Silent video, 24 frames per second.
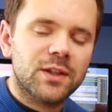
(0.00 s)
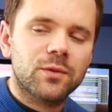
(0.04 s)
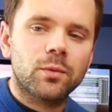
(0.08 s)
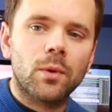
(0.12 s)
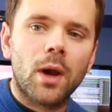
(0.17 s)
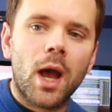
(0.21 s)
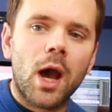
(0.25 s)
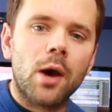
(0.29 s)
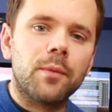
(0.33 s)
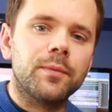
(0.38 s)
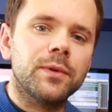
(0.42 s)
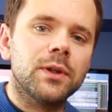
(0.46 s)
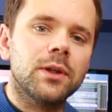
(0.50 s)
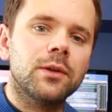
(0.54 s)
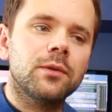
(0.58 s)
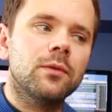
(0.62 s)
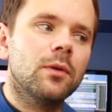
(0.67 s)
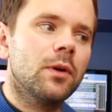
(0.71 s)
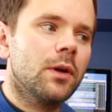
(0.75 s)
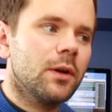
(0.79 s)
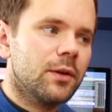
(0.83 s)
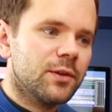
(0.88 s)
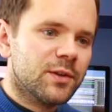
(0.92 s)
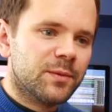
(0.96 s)
This will help
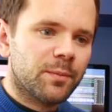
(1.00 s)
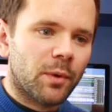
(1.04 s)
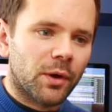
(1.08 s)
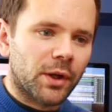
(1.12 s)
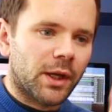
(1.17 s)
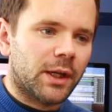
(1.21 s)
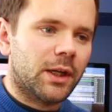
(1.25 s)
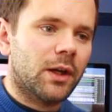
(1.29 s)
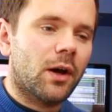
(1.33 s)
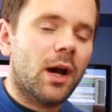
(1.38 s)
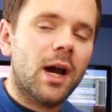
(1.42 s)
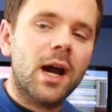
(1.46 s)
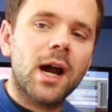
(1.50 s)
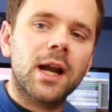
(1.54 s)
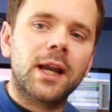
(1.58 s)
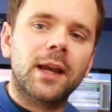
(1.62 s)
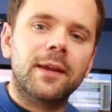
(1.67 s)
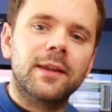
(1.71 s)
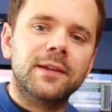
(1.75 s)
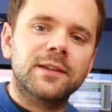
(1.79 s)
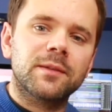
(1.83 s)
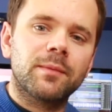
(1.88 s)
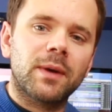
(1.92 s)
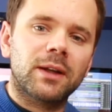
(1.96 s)
you spot it and go, ah,
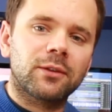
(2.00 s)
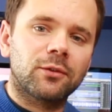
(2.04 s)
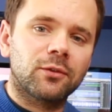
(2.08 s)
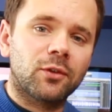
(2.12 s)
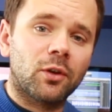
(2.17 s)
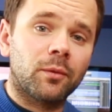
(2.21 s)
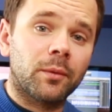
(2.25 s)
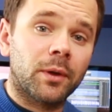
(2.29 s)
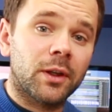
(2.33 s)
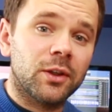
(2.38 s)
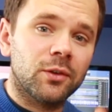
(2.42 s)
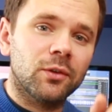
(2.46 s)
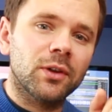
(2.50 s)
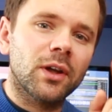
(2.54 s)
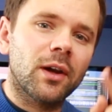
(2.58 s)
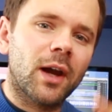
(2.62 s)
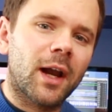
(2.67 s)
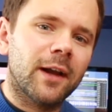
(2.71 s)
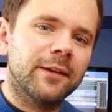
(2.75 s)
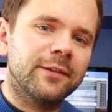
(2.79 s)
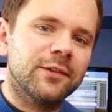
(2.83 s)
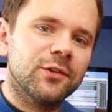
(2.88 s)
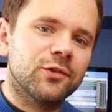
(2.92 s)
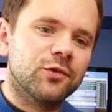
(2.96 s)
okay, that's the backdoor dominant. You'll know
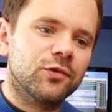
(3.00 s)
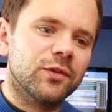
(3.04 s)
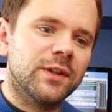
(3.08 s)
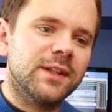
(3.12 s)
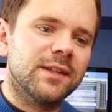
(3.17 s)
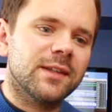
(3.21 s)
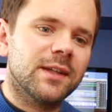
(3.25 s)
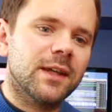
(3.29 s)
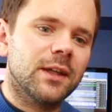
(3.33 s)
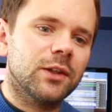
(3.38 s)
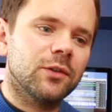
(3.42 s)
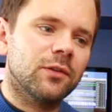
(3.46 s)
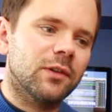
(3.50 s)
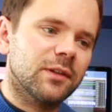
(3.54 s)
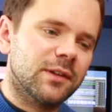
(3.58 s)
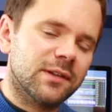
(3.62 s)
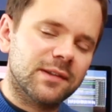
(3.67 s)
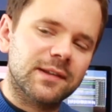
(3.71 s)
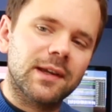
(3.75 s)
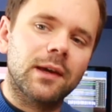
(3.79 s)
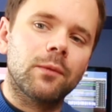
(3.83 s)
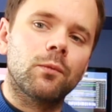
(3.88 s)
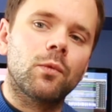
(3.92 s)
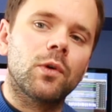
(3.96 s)
how to treat it, you
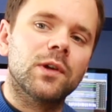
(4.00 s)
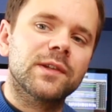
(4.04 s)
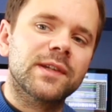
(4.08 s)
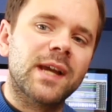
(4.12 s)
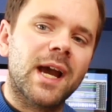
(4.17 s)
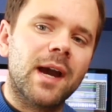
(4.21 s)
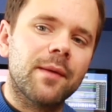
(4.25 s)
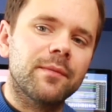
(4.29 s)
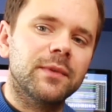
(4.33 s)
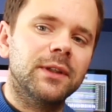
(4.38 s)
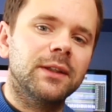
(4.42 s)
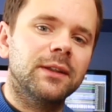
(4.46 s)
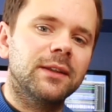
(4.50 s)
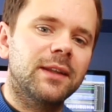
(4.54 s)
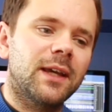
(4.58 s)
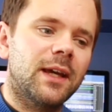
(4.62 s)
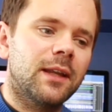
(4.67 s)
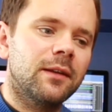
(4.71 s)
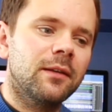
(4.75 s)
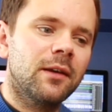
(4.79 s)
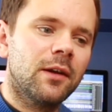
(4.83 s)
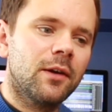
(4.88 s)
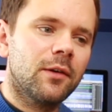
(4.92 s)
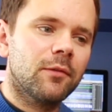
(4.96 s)
understand what's happening
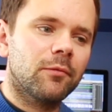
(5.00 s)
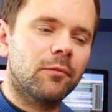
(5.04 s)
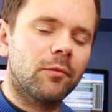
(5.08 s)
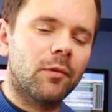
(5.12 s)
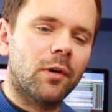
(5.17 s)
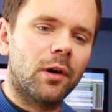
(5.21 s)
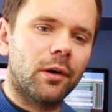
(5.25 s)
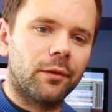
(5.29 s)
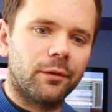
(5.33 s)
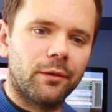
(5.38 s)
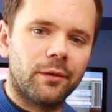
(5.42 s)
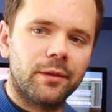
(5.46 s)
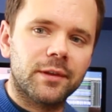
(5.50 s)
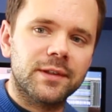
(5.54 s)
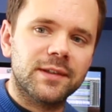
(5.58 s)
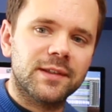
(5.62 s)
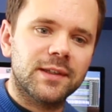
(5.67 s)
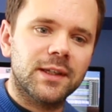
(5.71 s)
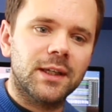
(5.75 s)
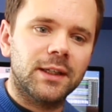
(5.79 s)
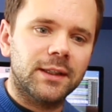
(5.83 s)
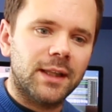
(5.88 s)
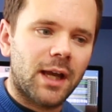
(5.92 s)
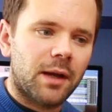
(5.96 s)
then, rather than
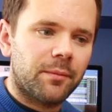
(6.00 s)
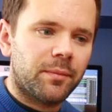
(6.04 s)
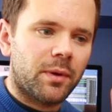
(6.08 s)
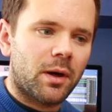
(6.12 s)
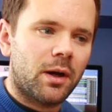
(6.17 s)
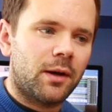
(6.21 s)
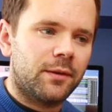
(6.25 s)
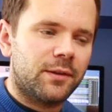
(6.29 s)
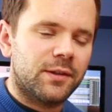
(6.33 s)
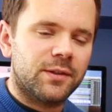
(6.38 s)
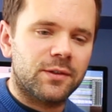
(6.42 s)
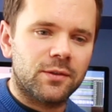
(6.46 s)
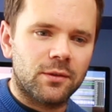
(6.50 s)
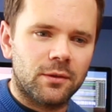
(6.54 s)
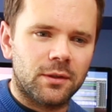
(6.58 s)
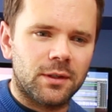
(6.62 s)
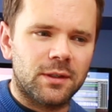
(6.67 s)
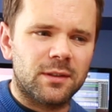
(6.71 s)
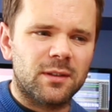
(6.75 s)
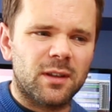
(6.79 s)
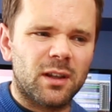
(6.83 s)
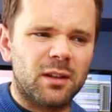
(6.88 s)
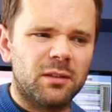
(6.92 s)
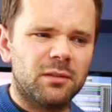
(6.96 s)
seeing that part of the
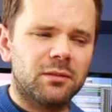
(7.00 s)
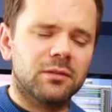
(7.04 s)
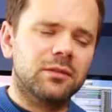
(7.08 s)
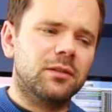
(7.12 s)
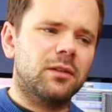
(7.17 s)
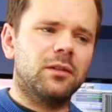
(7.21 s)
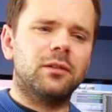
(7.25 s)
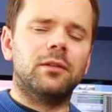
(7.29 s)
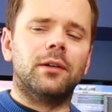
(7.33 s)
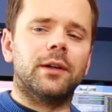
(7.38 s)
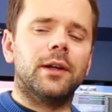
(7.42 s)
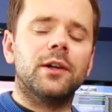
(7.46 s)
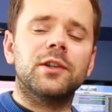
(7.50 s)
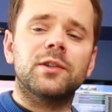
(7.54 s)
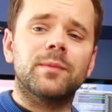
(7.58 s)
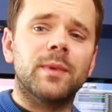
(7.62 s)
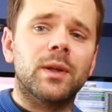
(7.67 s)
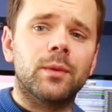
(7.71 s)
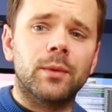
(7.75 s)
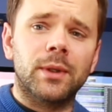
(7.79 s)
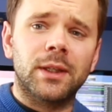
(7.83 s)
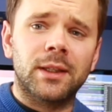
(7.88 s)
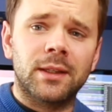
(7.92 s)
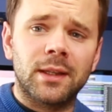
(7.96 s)
song as like, oh, it goes a
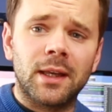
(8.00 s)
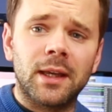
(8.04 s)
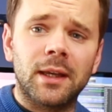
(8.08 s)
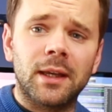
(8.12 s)
bit weird